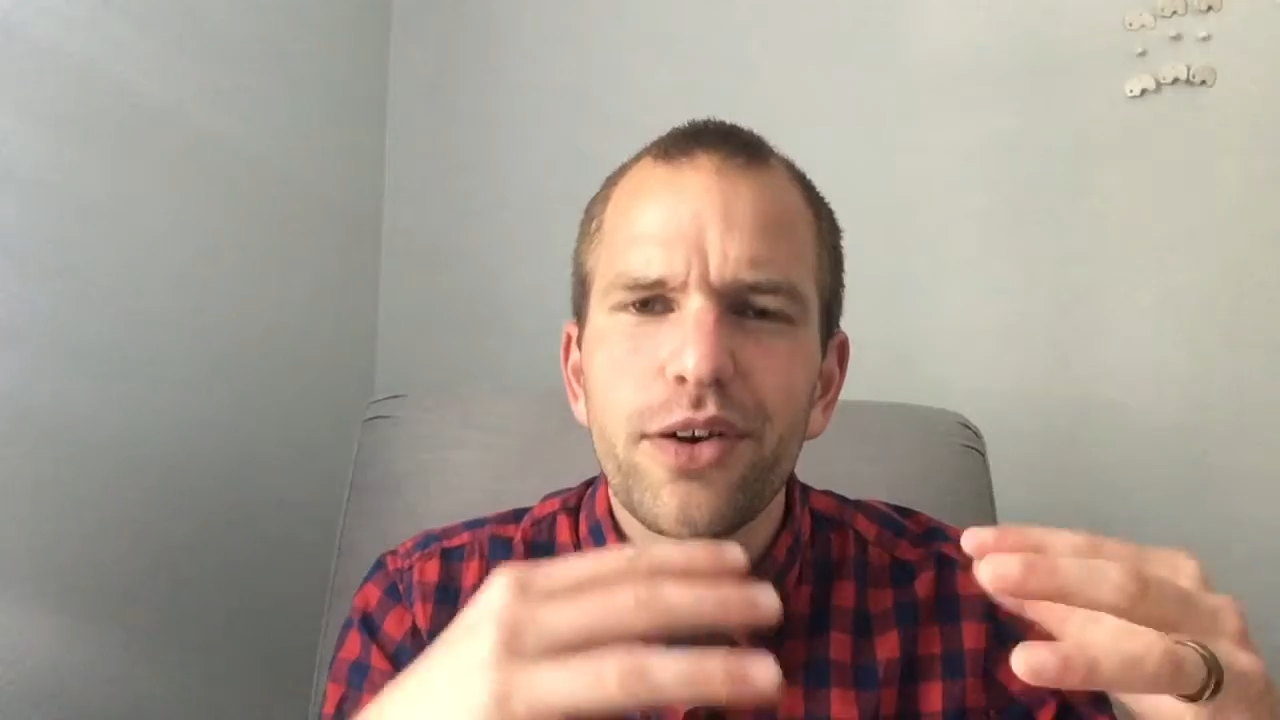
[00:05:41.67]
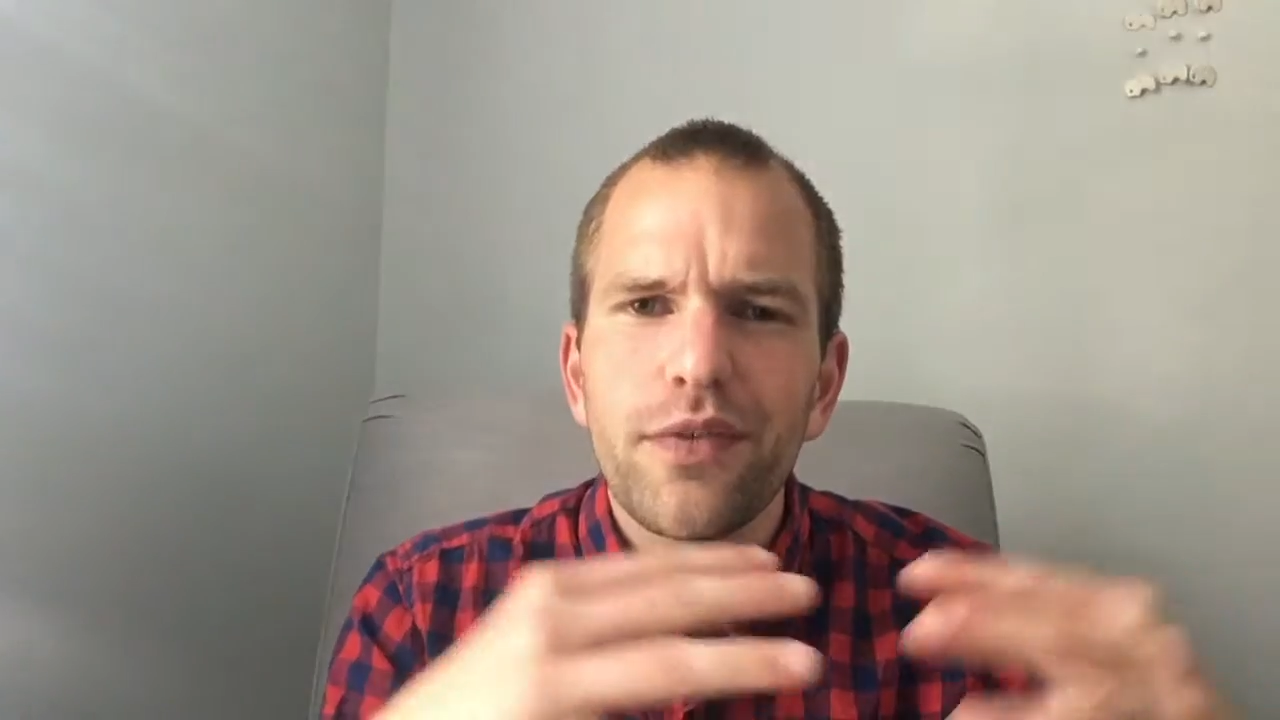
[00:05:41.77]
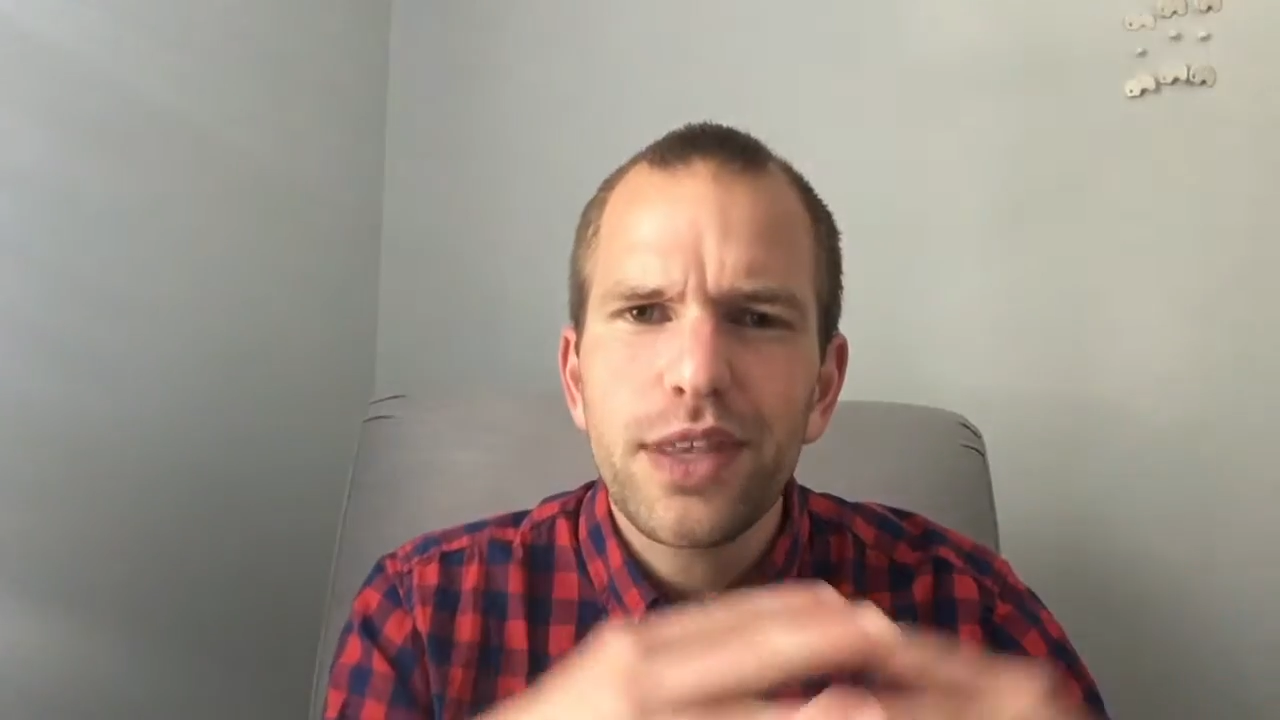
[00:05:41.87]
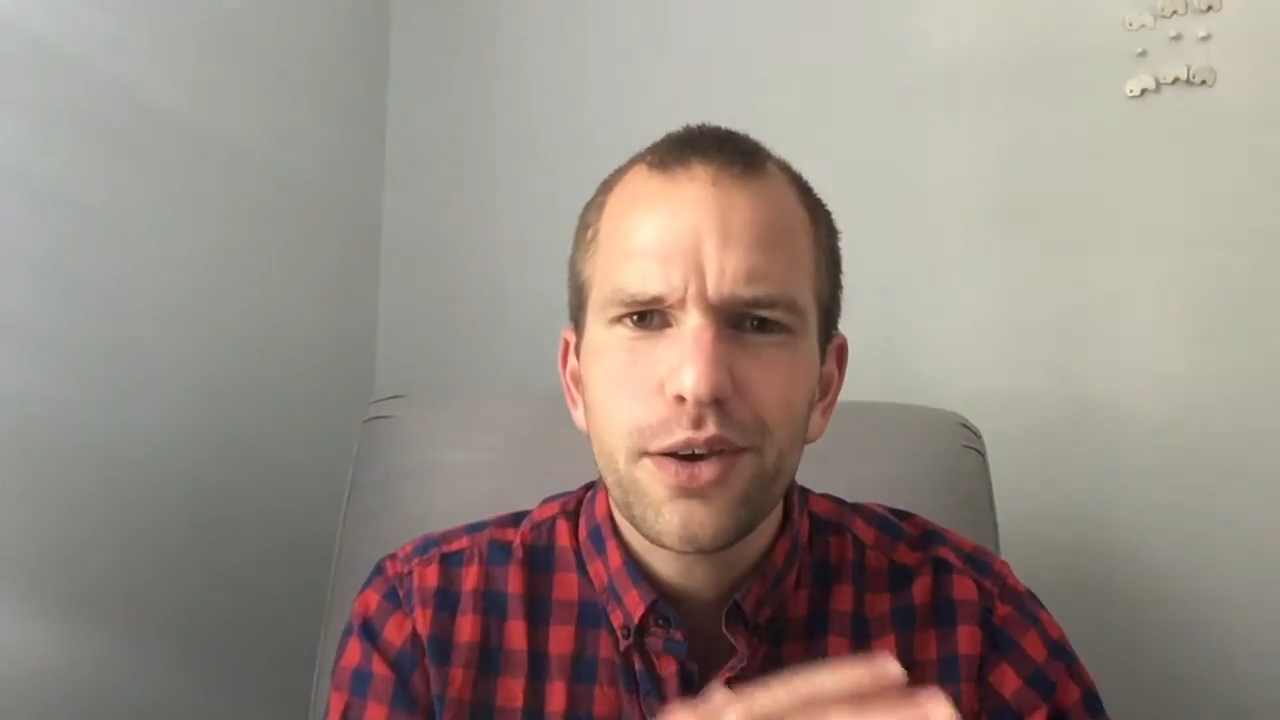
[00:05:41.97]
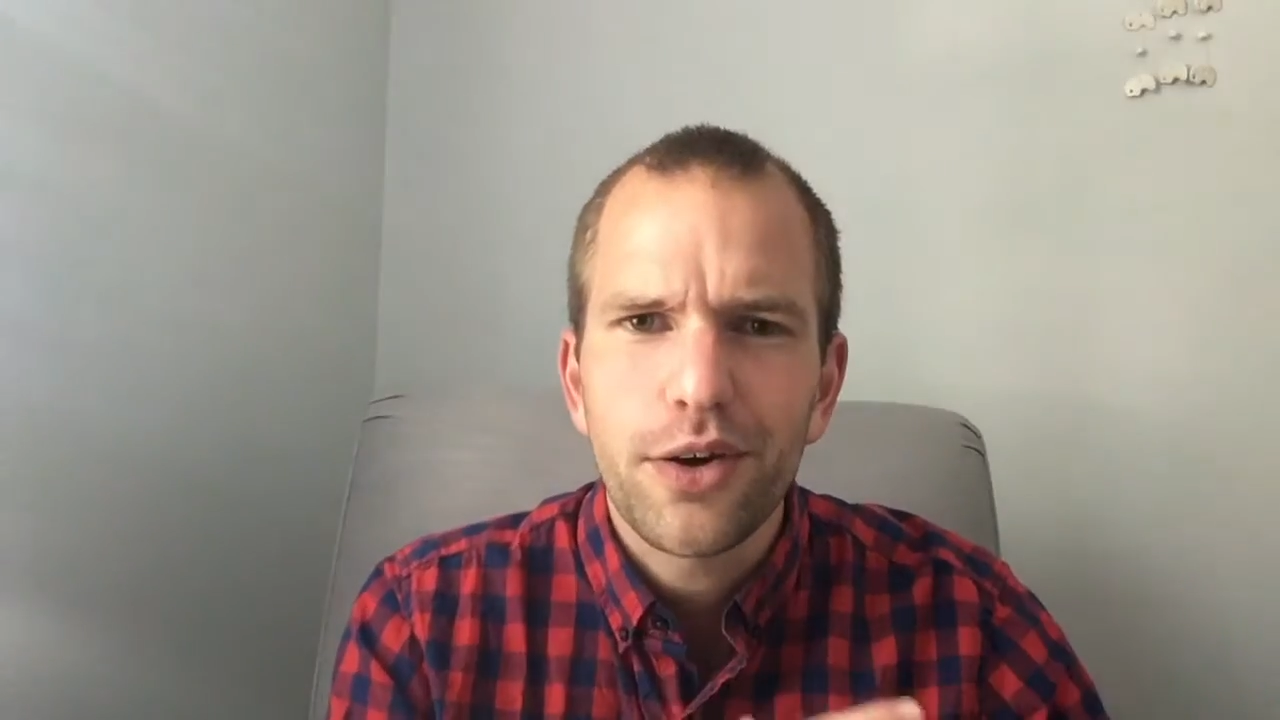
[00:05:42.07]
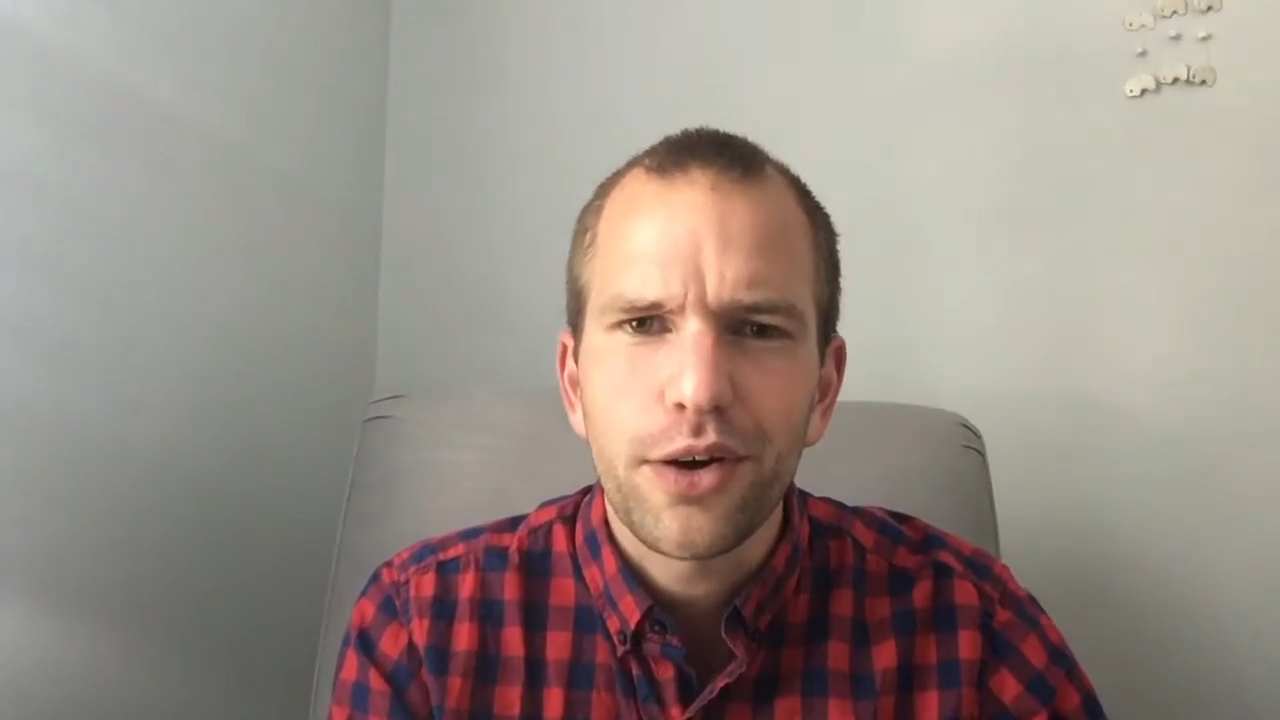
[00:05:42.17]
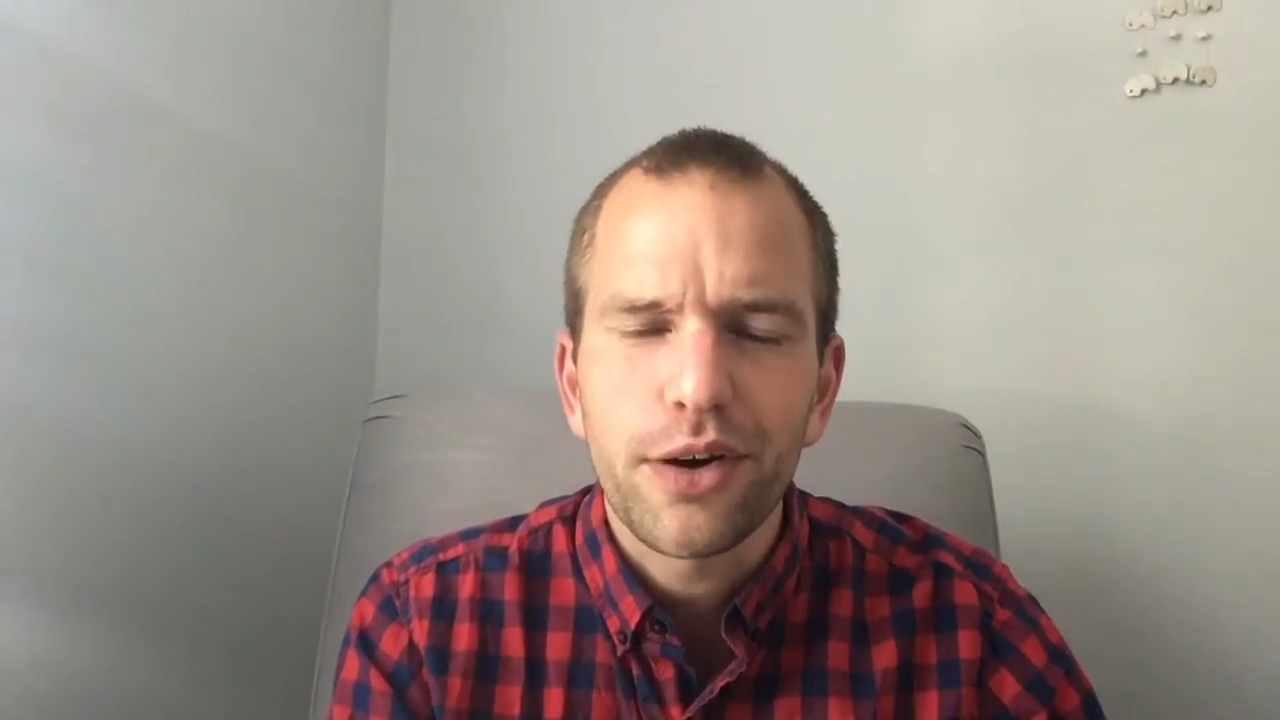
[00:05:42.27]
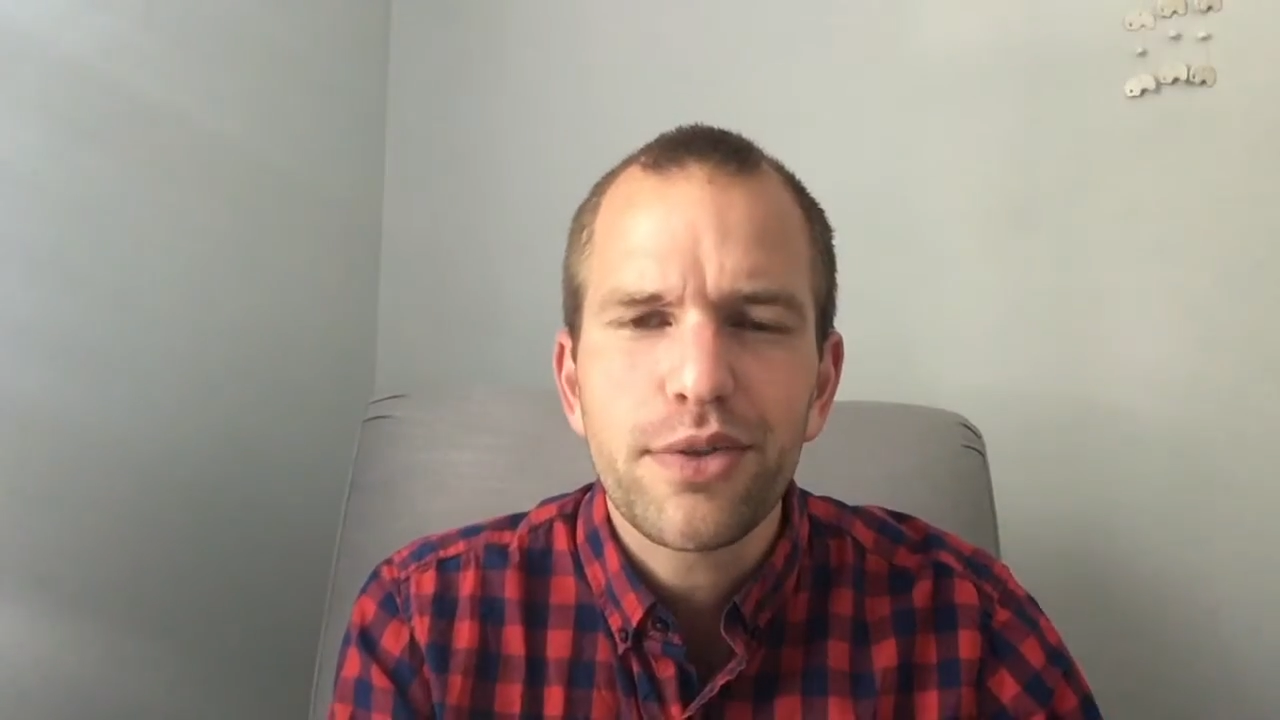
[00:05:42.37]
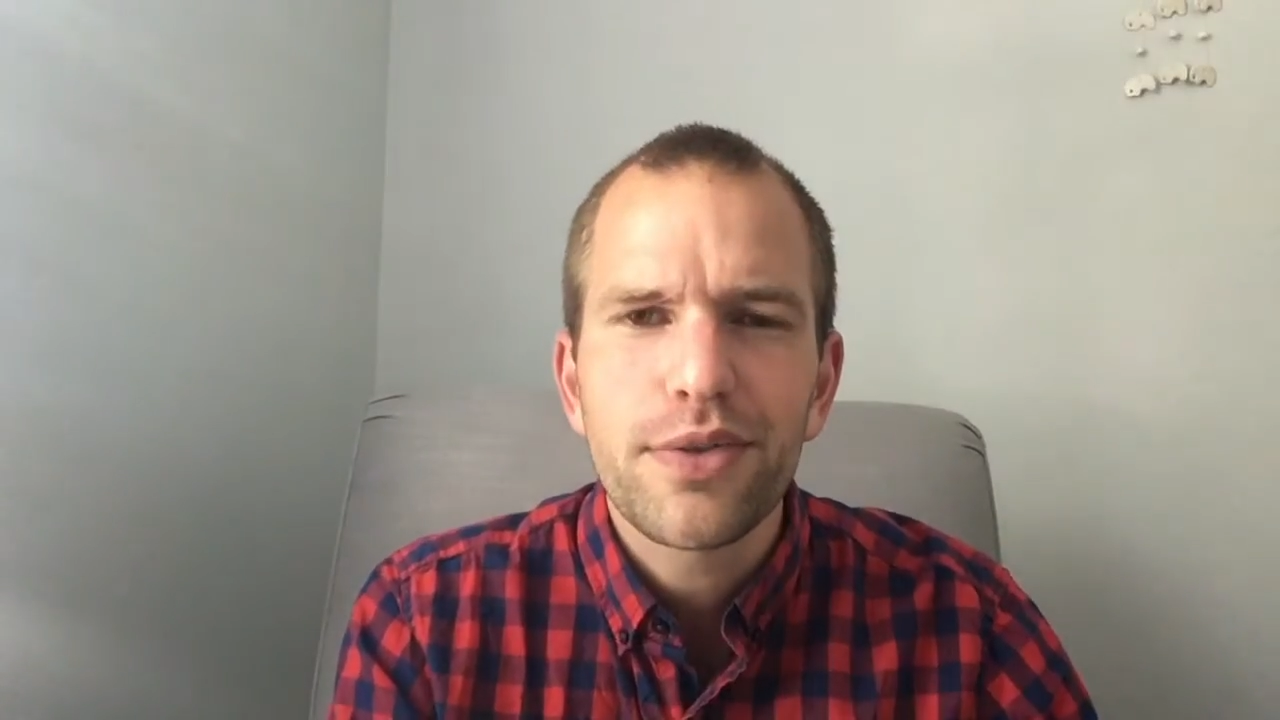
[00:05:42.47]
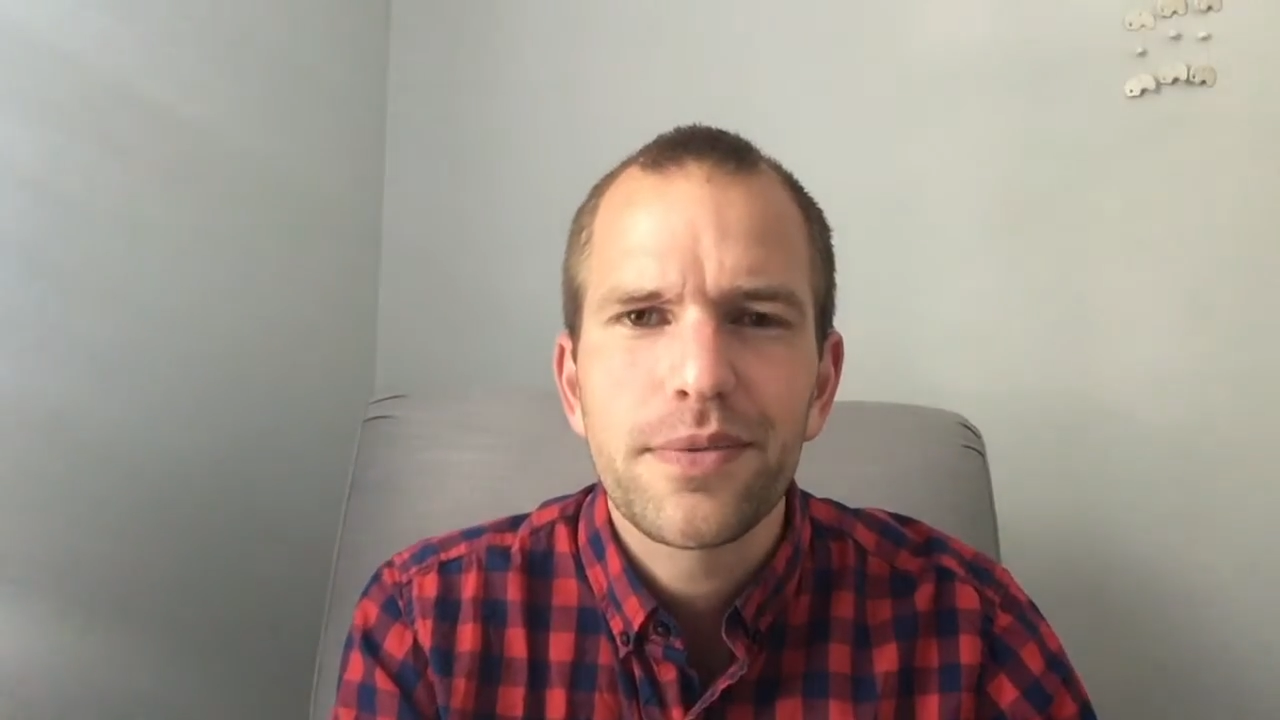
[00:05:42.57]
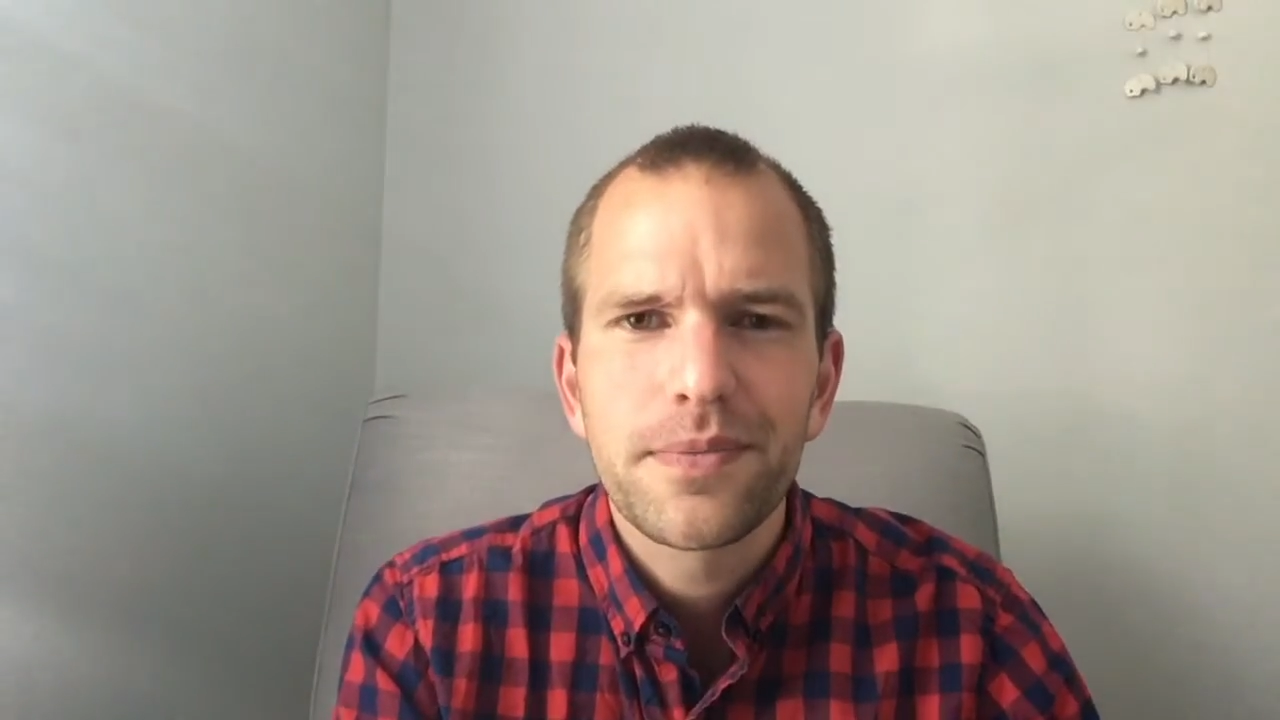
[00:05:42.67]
of the earth.